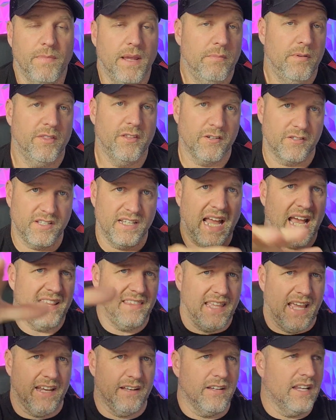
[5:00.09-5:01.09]
Maybe there's not
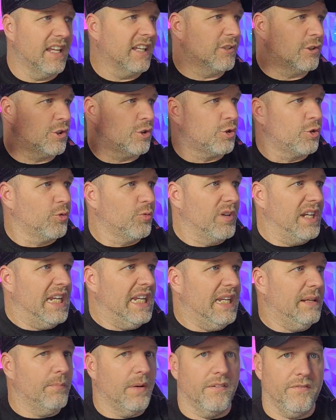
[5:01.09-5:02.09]
that
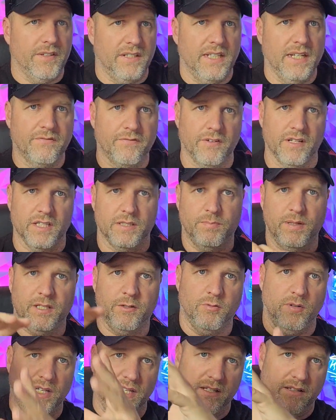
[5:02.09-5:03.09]
extreme of a difference
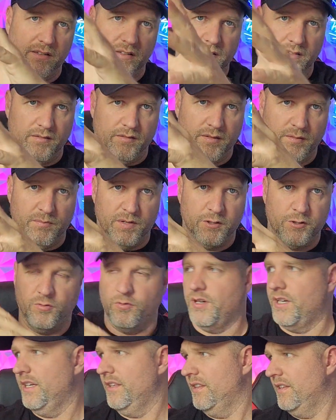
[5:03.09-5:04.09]
between the
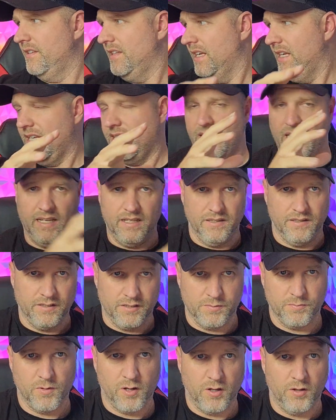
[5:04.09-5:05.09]
majority of the tent and the
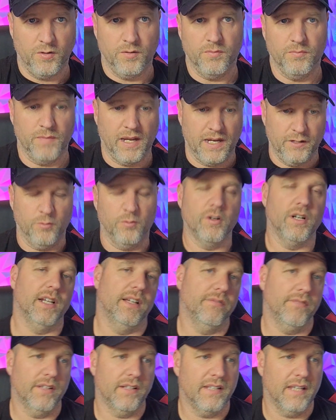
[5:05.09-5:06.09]
small
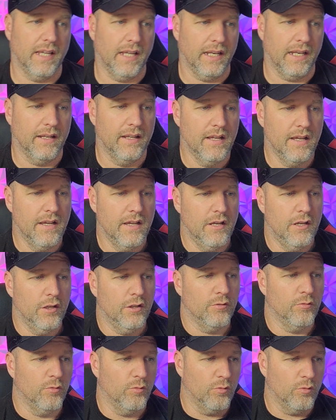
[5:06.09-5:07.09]
minority of the tent.
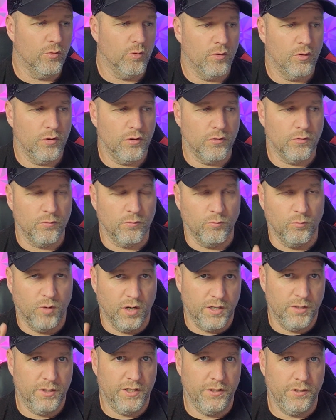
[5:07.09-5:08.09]

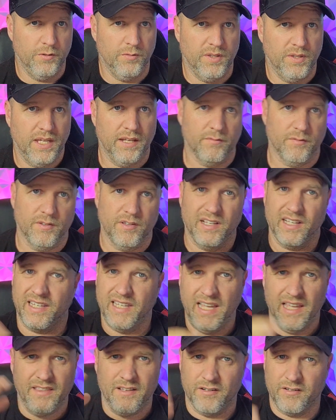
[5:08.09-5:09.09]
What do you do then? They're like,
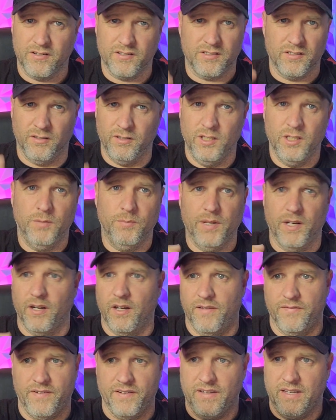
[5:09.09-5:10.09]
yeah, they're just a little bit
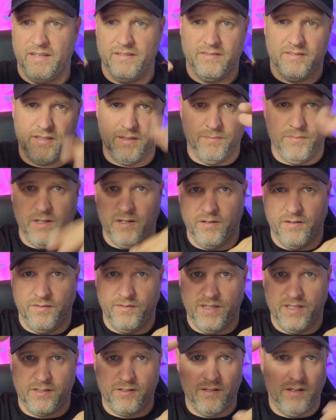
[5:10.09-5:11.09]
off. I got some that
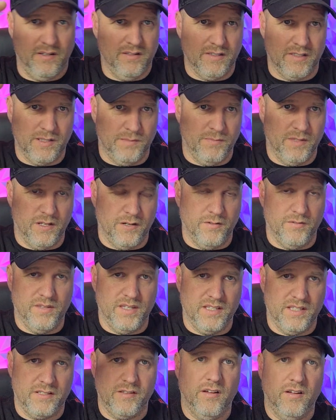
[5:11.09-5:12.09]
are this tall and some that are
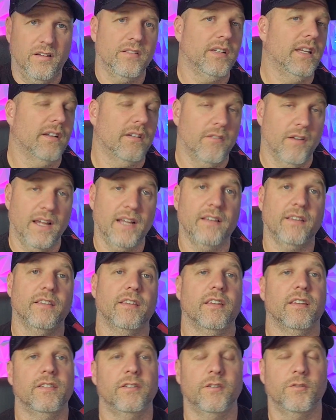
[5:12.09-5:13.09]
this tall. Yeah, great.
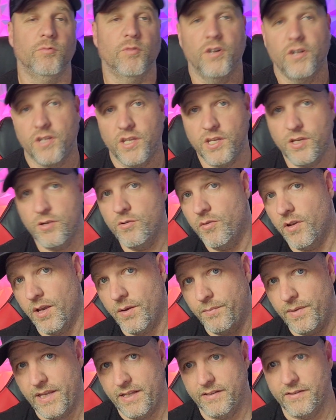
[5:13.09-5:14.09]
This is where you
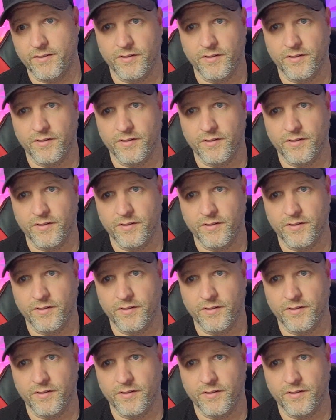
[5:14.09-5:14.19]
come in.